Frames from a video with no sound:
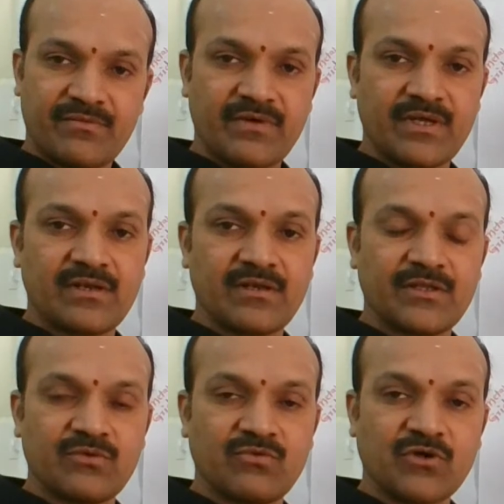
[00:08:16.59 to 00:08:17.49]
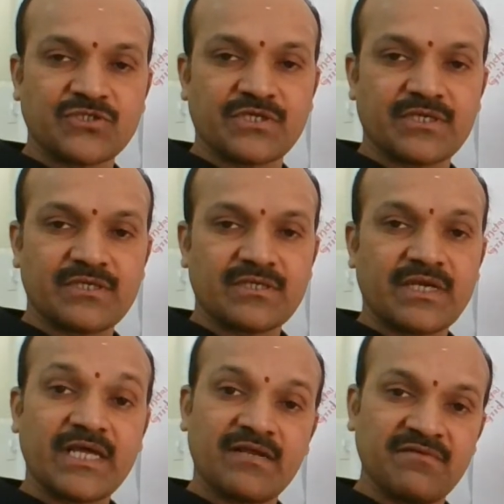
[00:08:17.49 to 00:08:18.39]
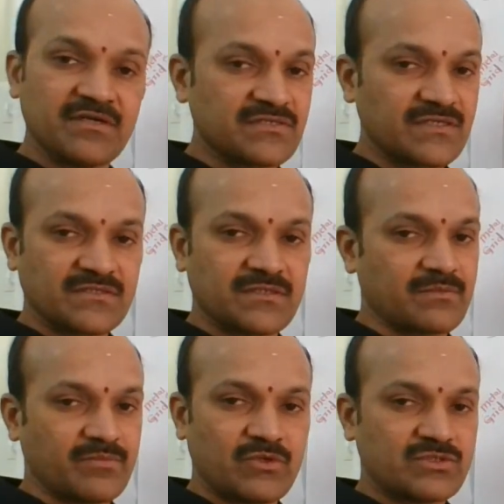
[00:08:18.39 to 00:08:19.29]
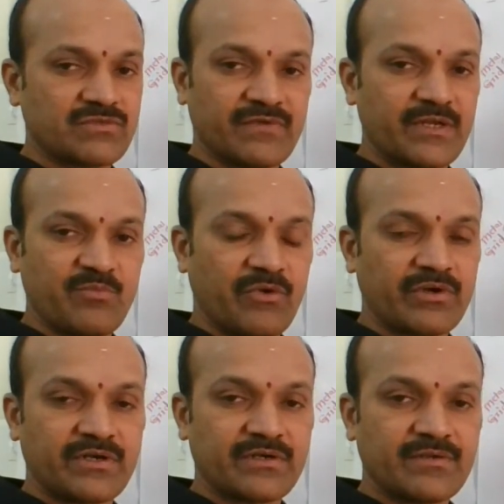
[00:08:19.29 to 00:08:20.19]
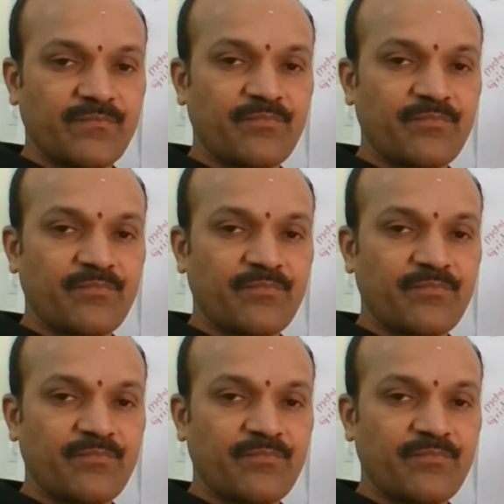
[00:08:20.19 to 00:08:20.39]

while you watching it, again we'll discuss it because very important.